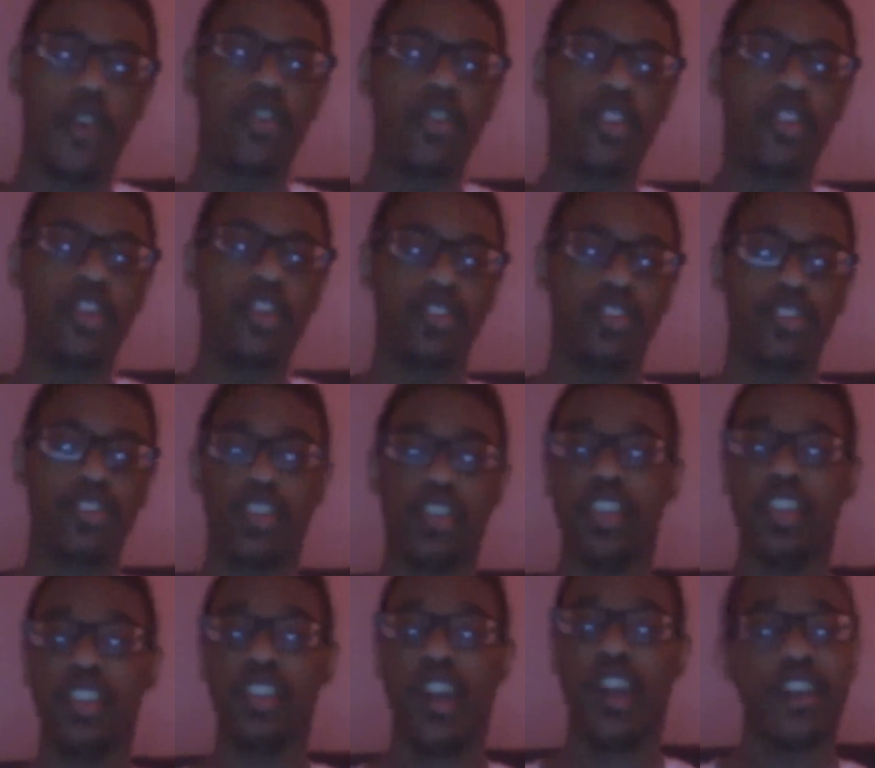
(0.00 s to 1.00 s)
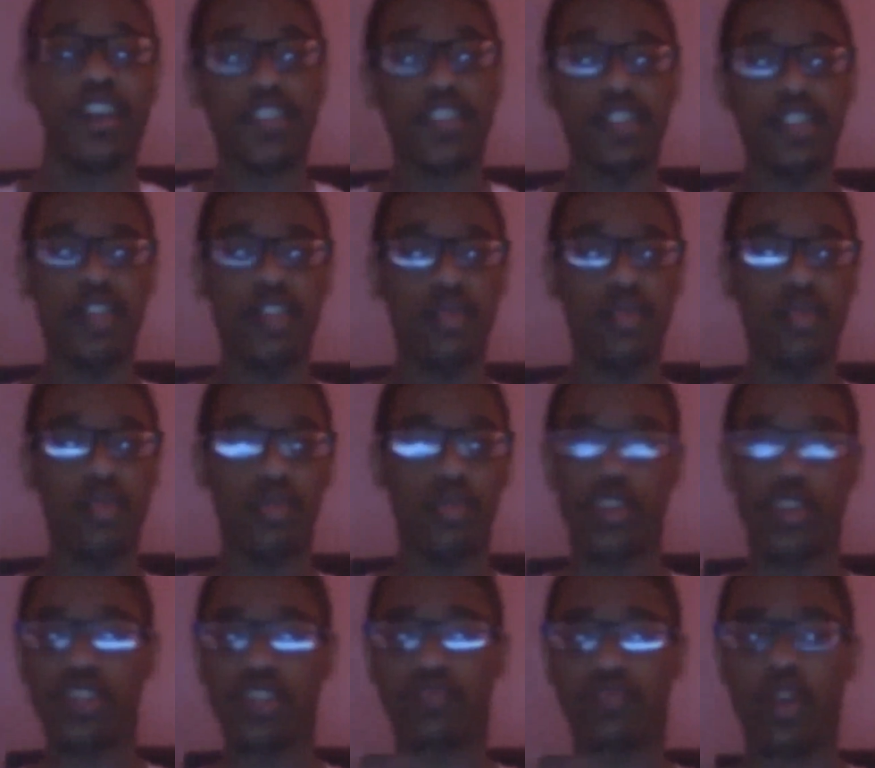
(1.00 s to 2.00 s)
good. That scene is
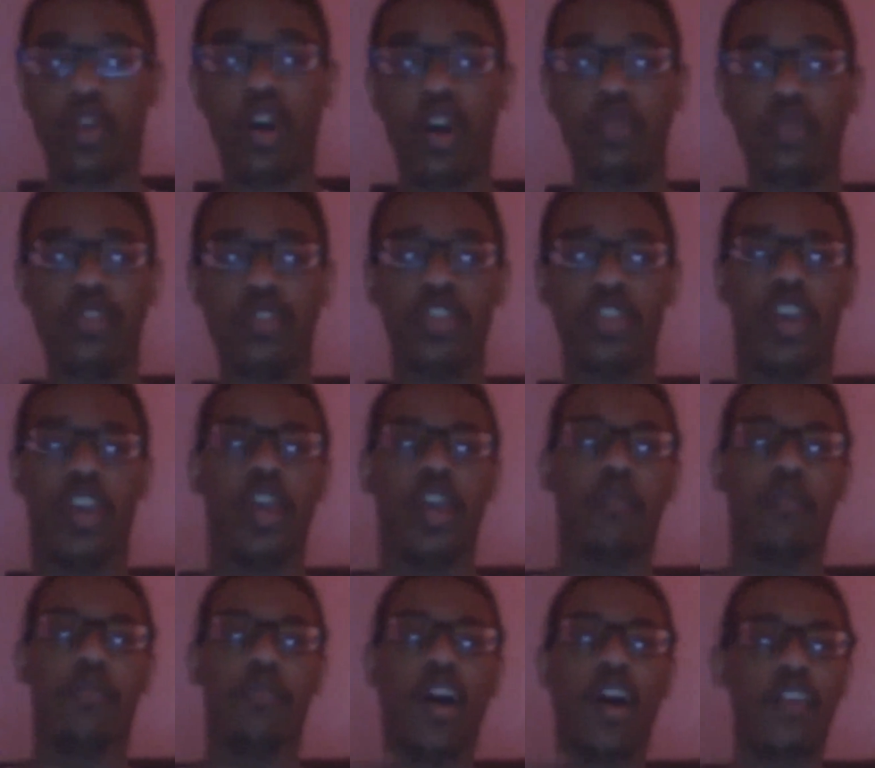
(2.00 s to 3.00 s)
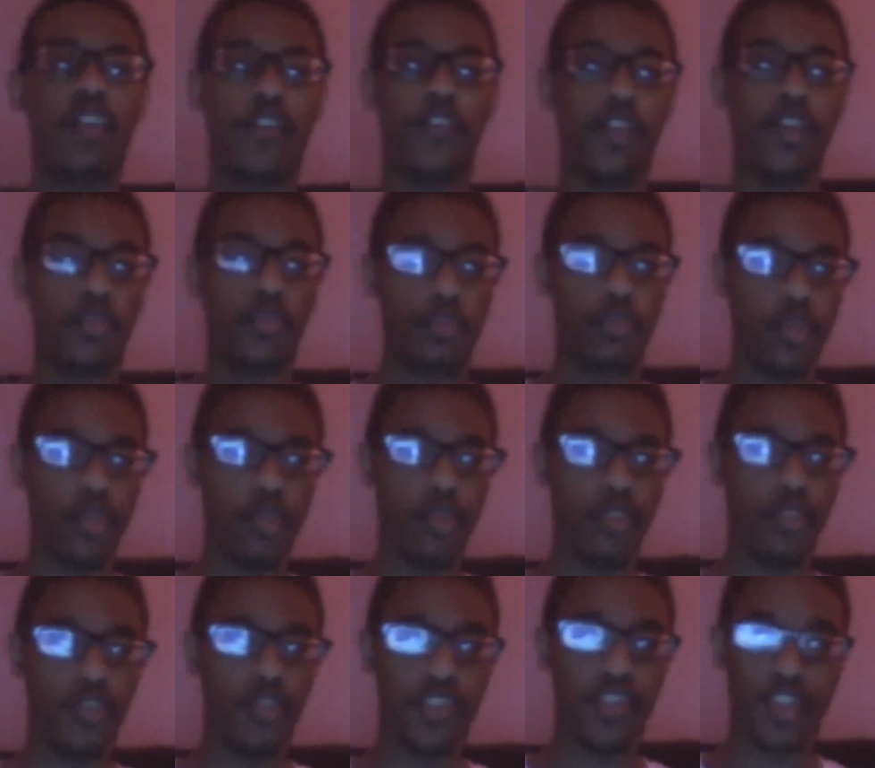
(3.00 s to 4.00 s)
probably my favorite moment of
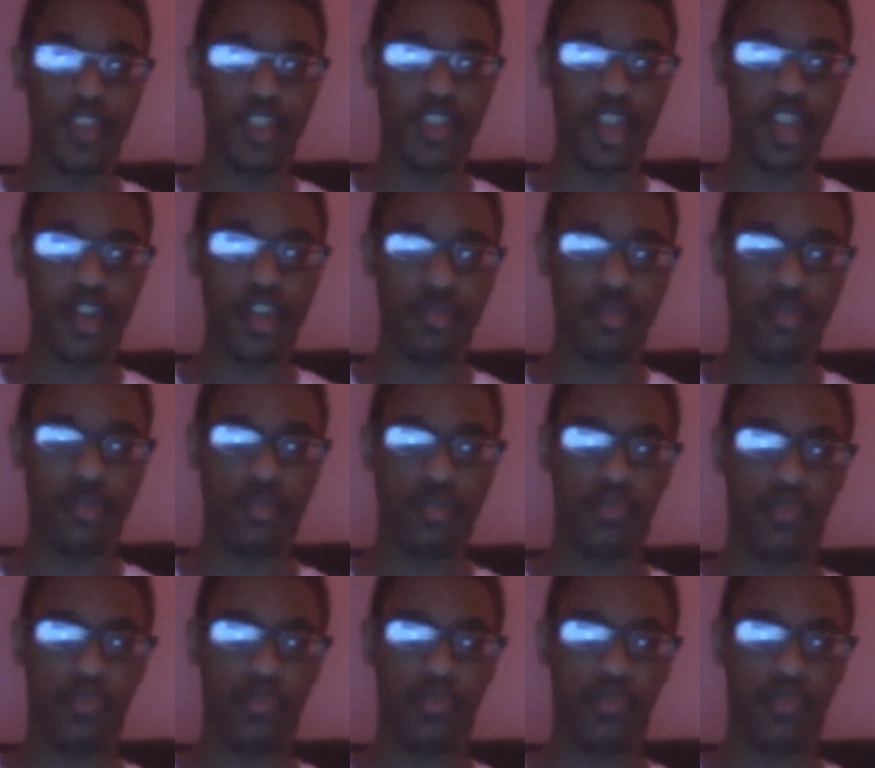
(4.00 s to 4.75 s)
the entire movie.